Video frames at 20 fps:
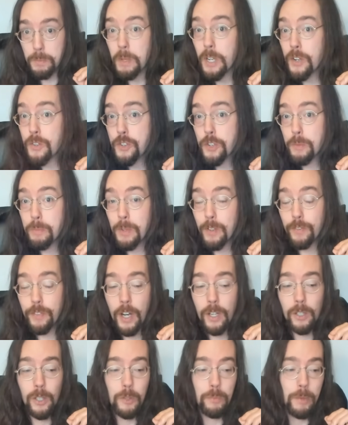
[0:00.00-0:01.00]
and it should be
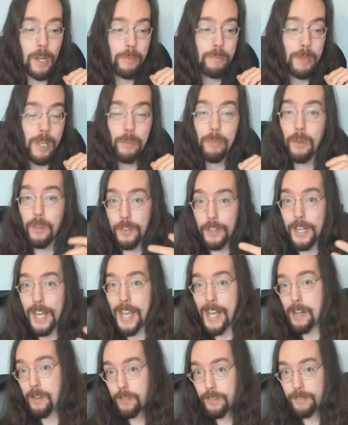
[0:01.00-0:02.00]
followed by people that
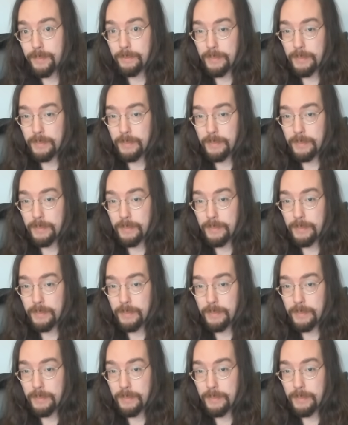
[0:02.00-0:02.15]
have,